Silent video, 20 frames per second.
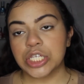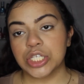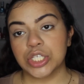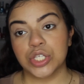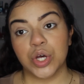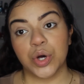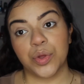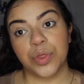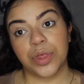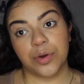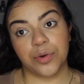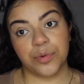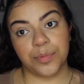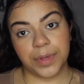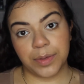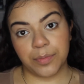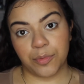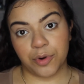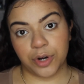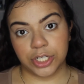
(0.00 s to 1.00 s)
so they will
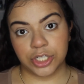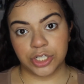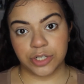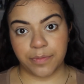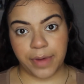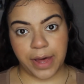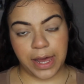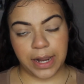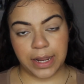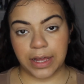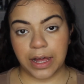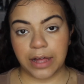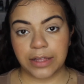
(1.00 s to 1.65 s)
be more dramatic.